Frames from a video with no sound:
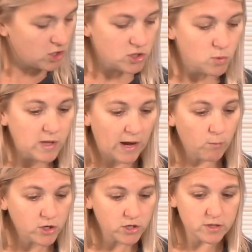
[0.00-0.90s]
Now
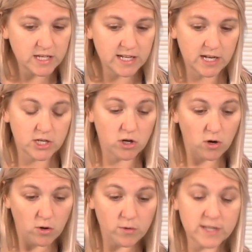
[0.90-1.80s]
what you'll need on your
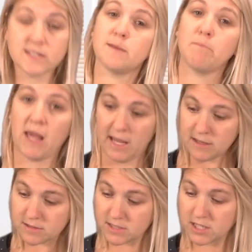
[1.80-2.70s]
own is some
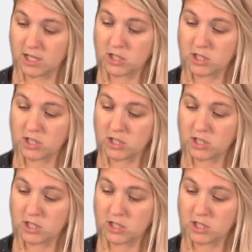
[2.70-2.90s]
paint.